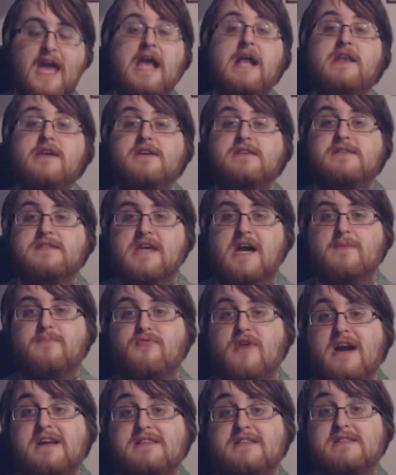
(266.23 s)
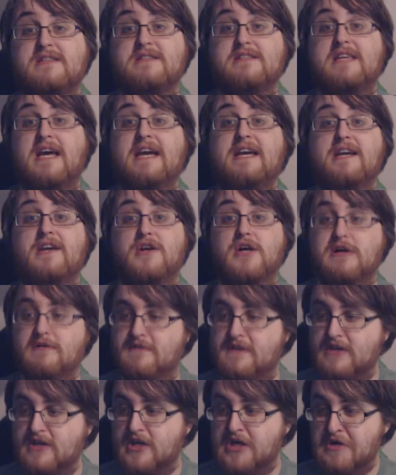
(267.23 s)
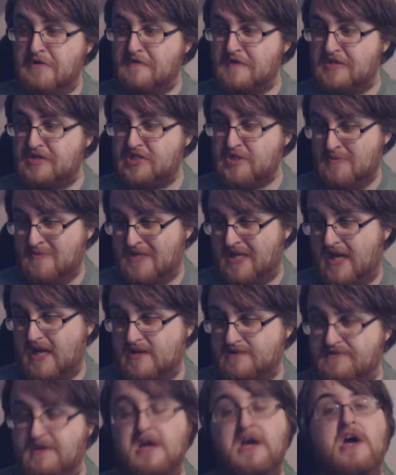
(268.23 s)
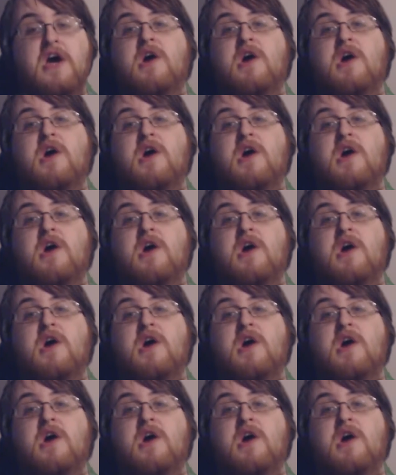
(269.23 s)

aliens that are practicing taking over the Earth in some kind of